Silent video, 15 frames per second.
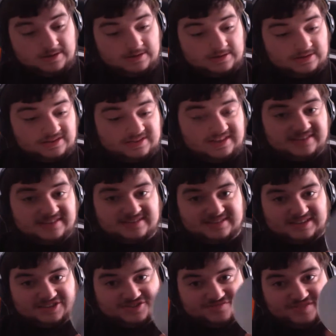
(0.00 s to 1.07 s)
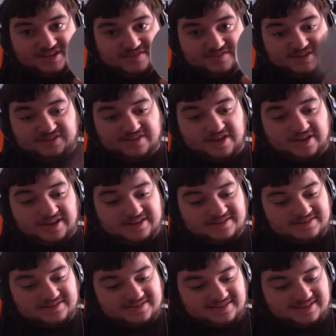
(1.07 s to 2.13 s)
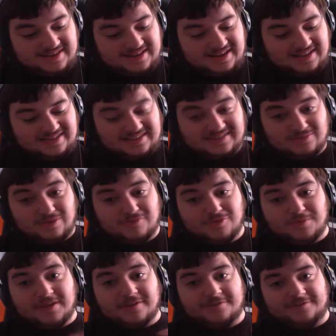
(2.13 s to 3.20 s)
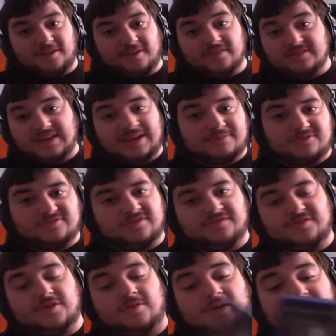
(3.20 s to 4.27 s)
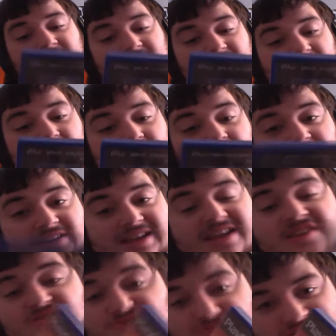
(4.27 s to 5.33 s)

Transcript: disc is actually really, really nice. This one will be a fun game to review, I think, or an interesting